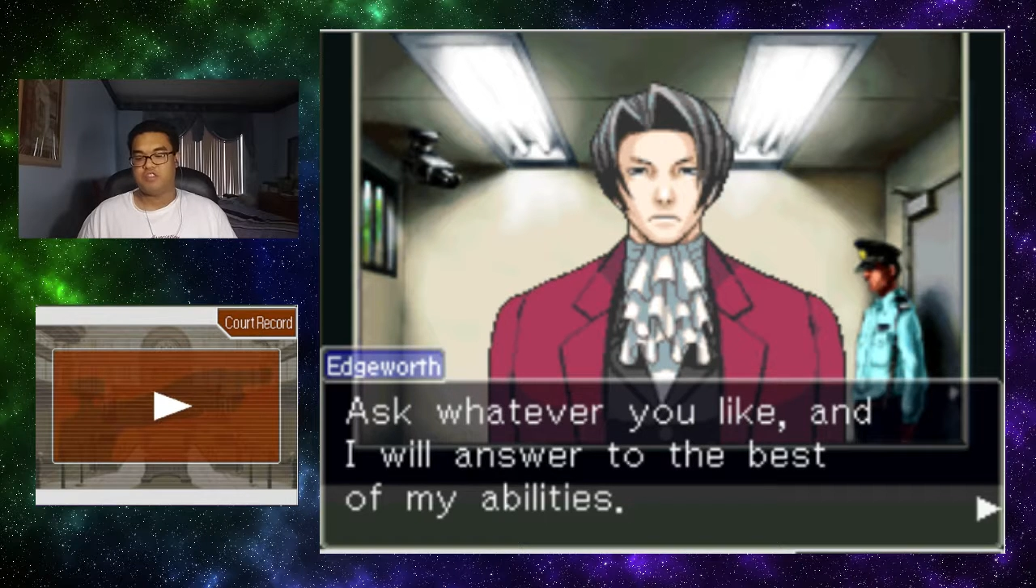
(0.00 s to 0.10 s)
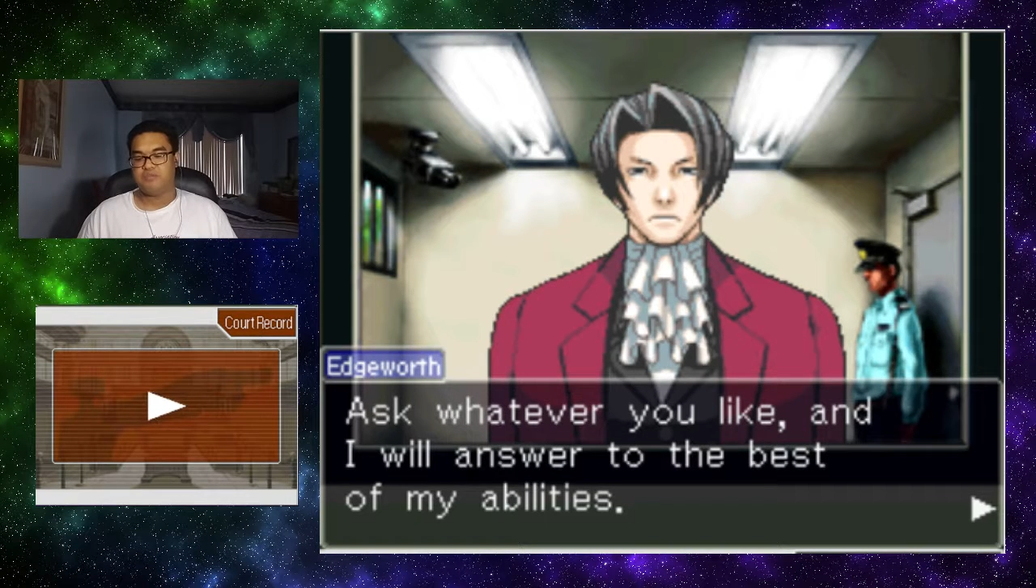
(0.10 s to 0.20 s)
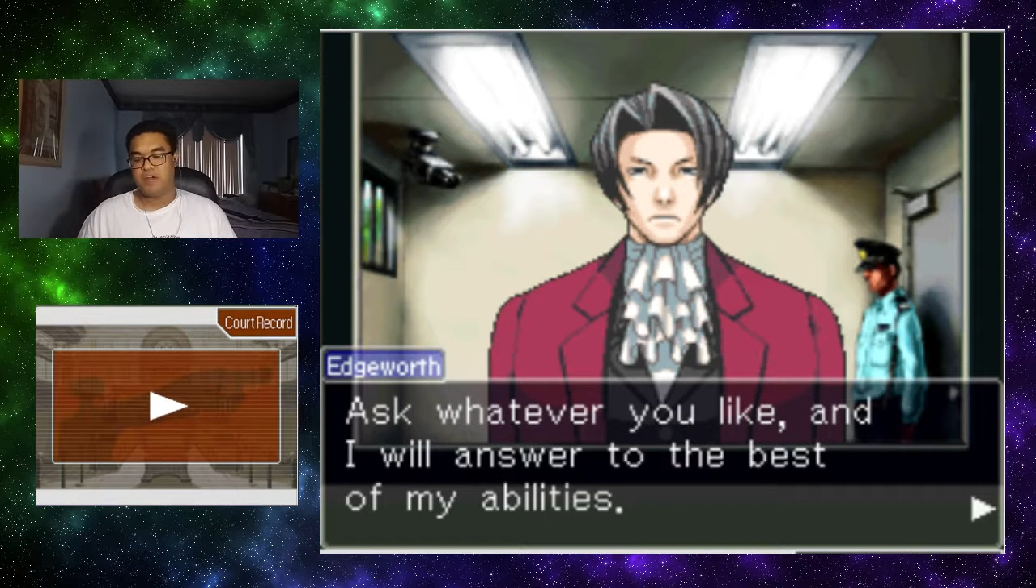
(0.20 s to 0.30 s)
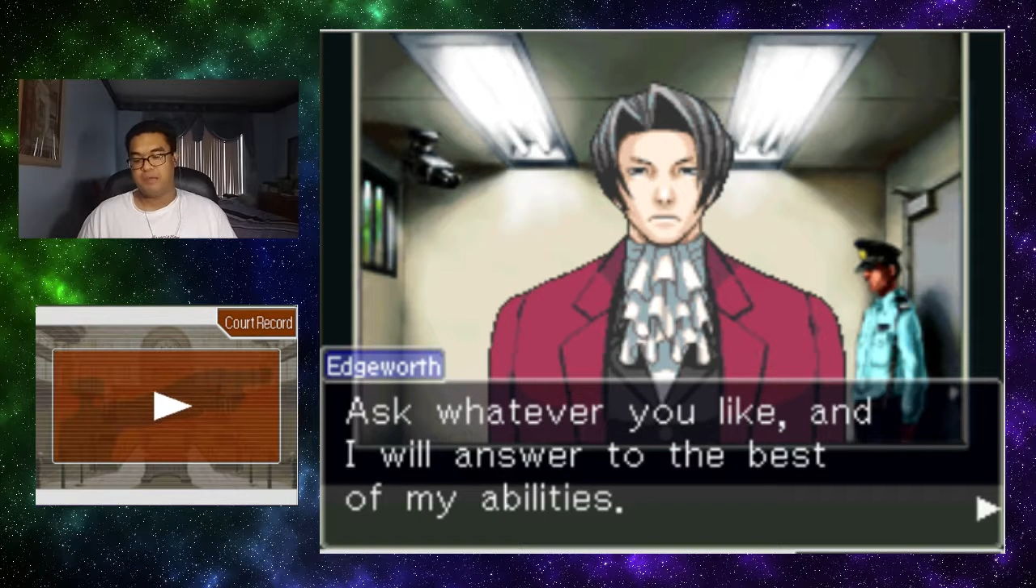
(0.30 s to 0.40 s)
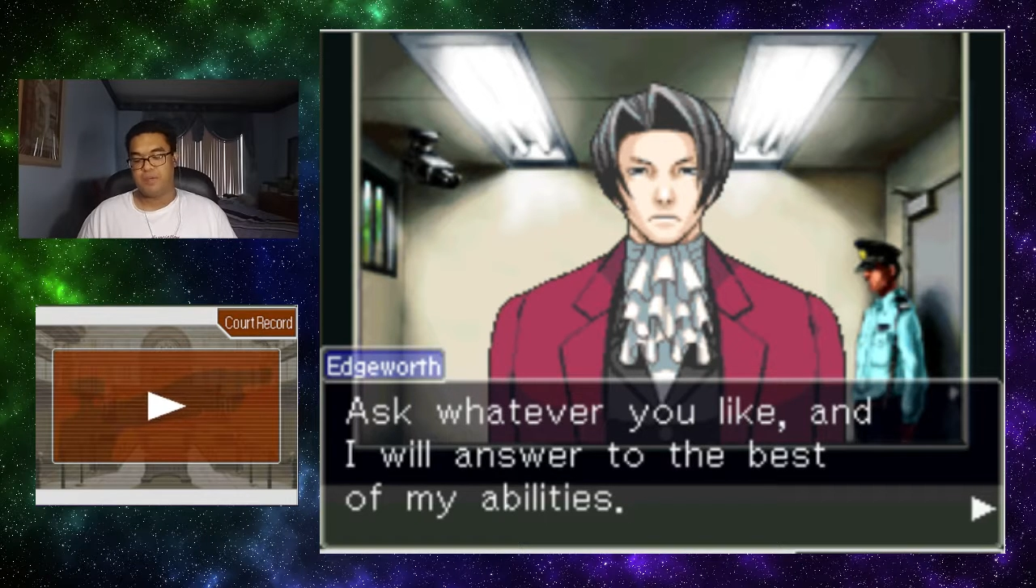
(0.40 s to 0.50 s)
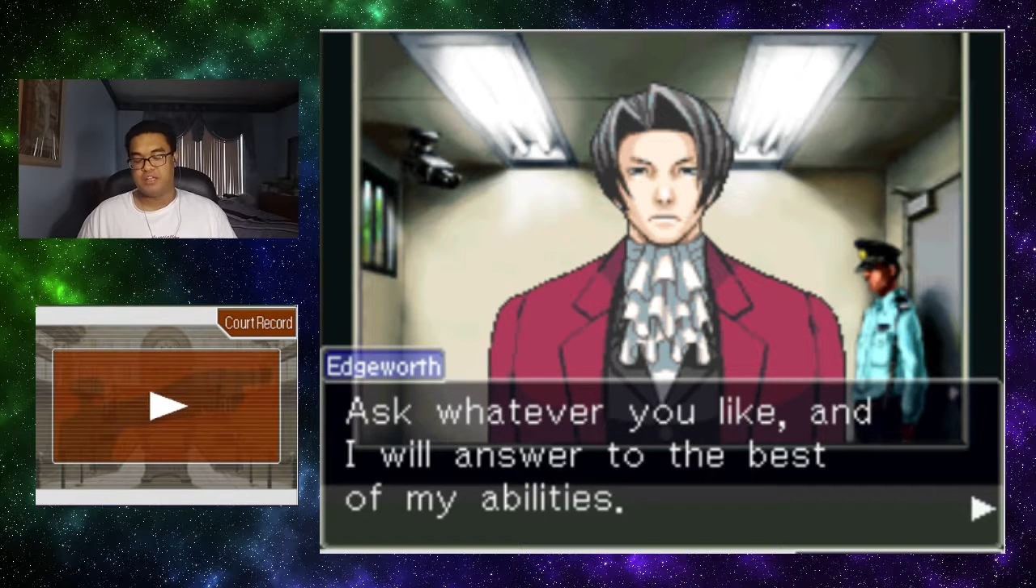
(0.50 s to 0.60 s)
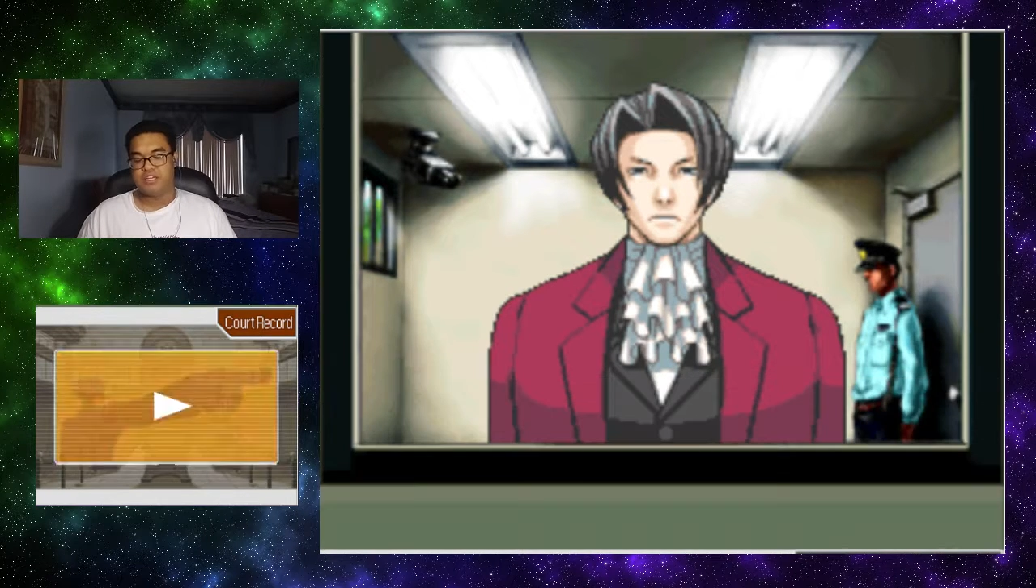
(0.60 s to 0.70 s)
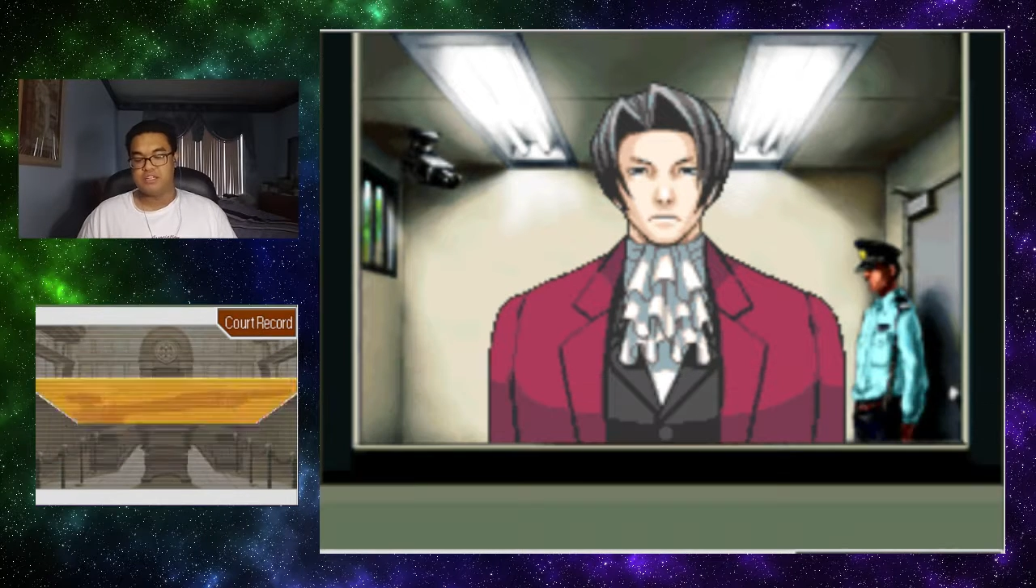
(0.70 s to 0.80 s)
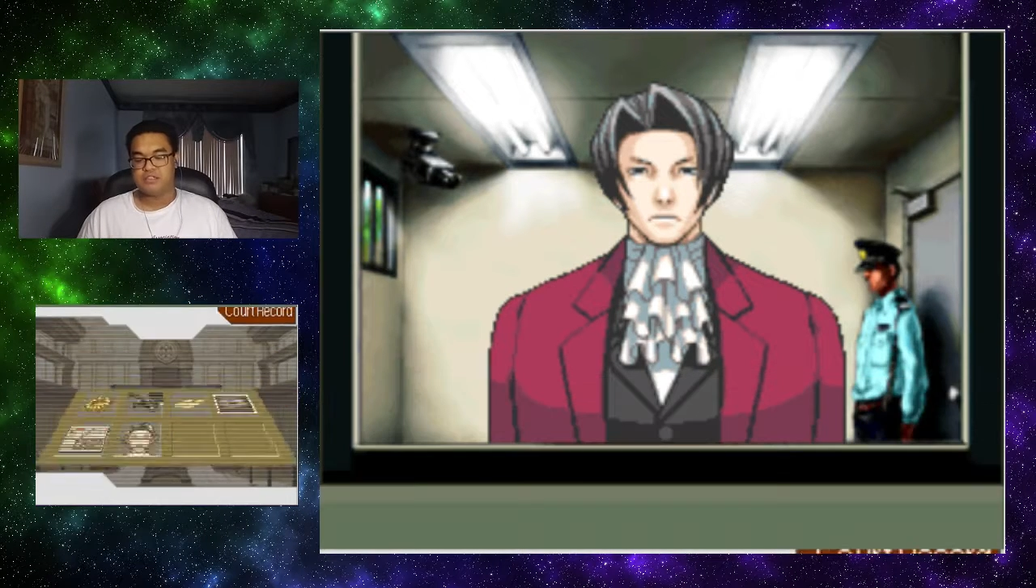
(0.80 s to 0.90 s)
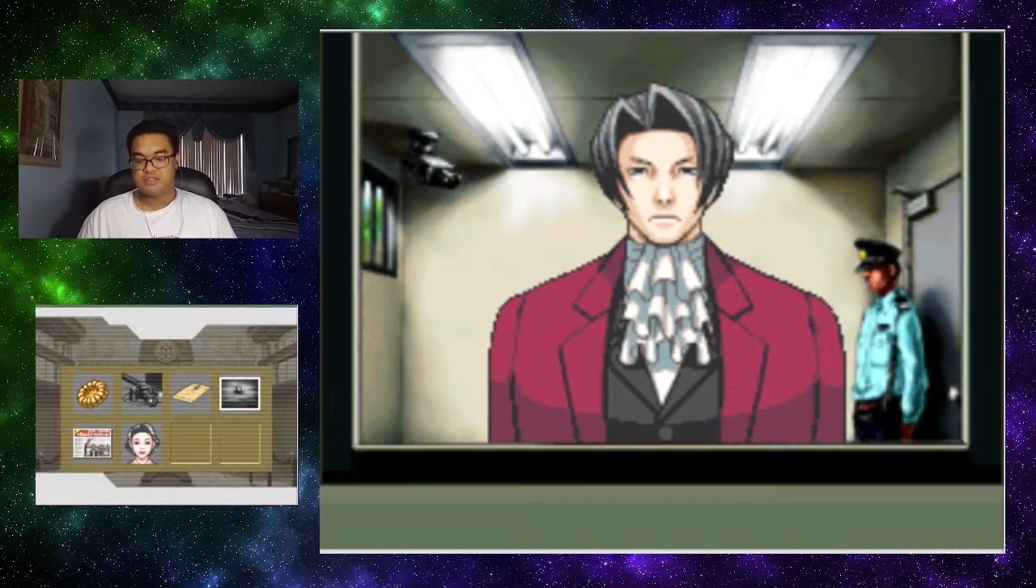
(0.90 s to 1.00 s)
of my
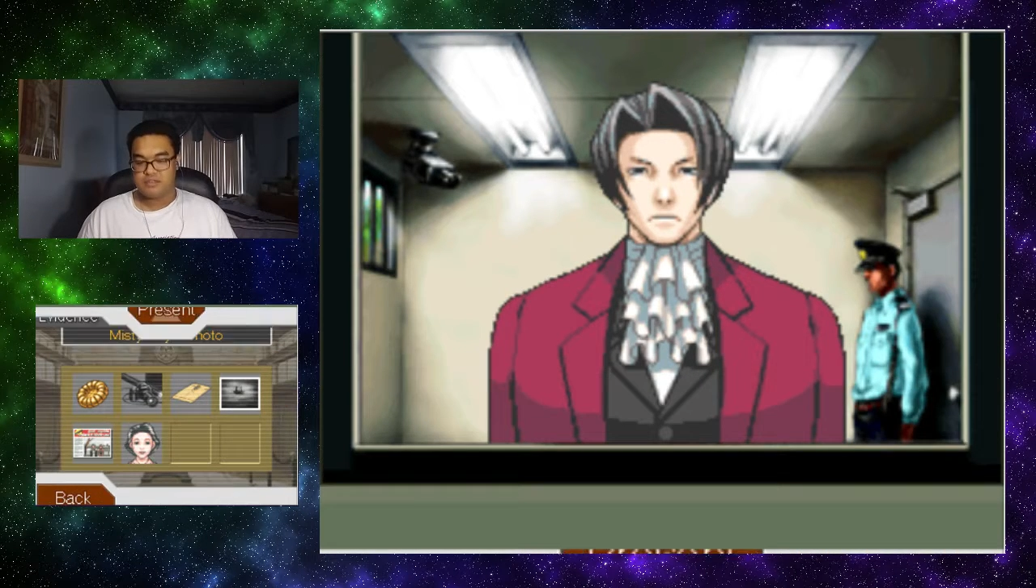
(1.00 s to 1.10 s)
abilities.